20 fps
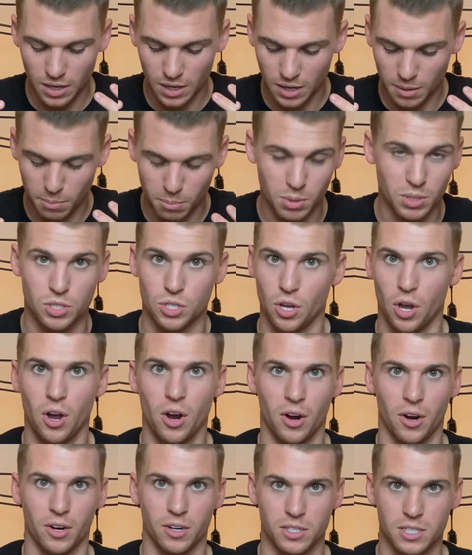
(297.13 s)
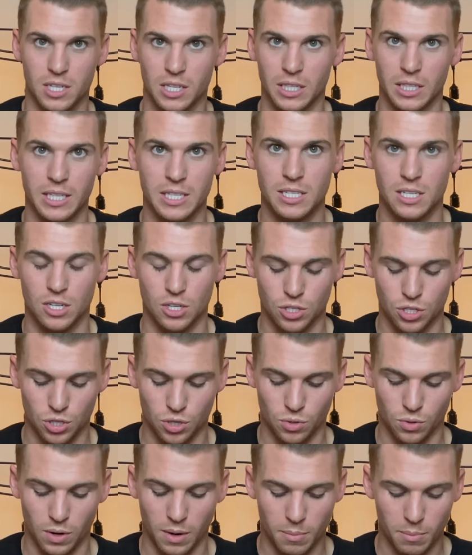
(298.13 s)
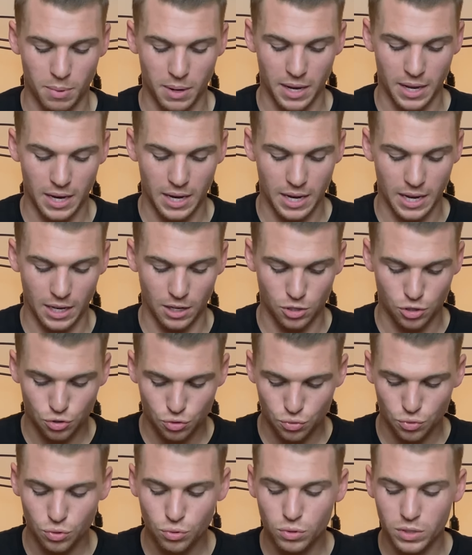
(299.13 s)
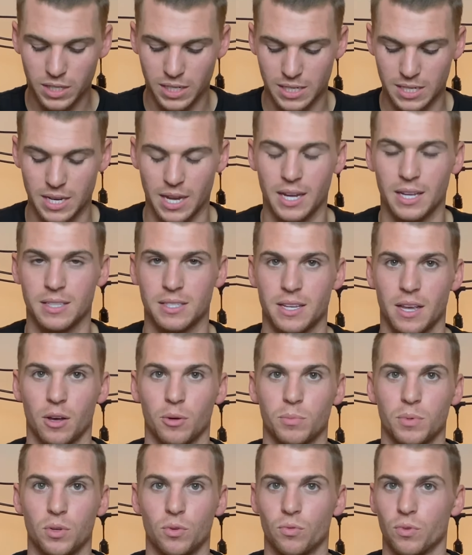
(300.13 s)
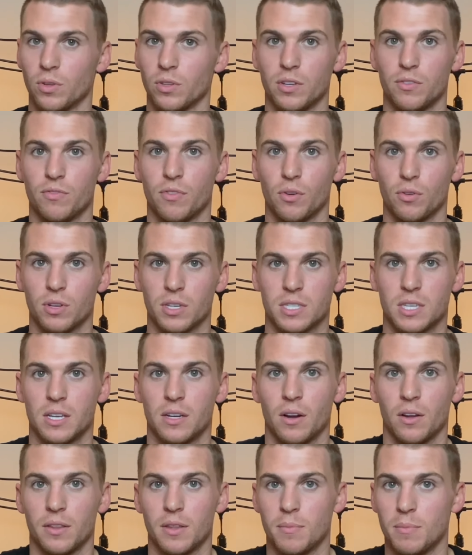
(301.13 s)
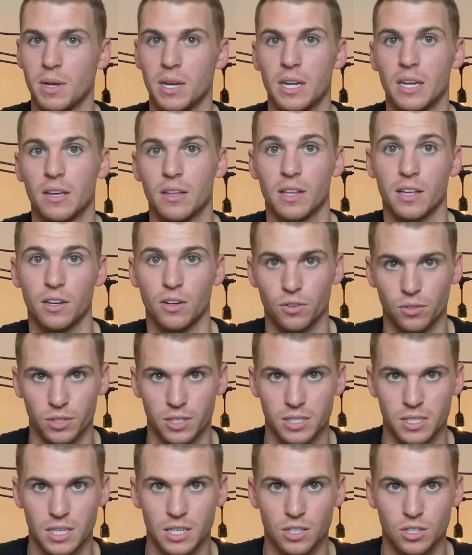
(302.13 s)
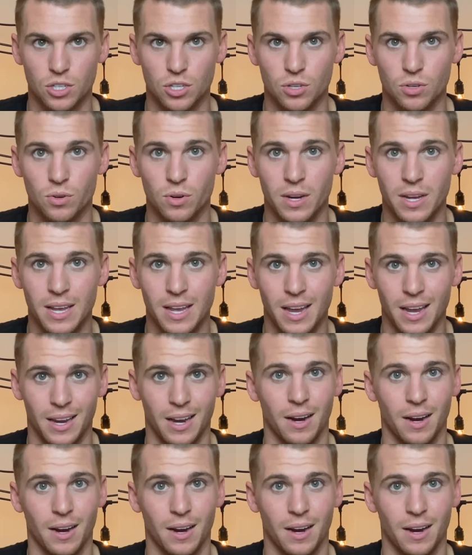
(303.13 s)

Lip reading: bizarre to listen to, but it truly does help you really focus in on the media that you're listening to, and I